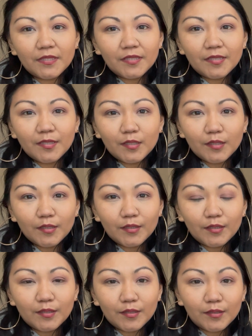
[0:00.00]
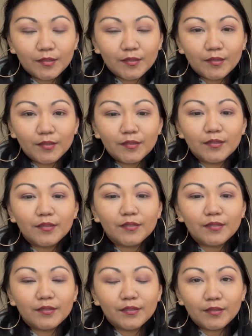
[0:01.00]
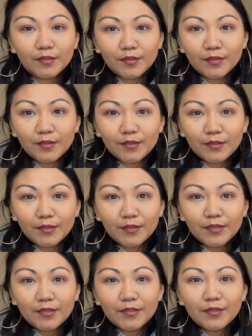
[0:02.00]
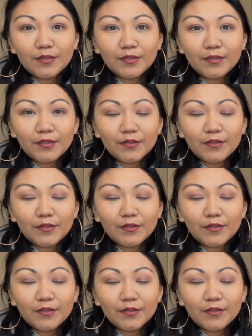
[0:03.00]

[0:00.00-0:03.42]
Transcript: (not speaking)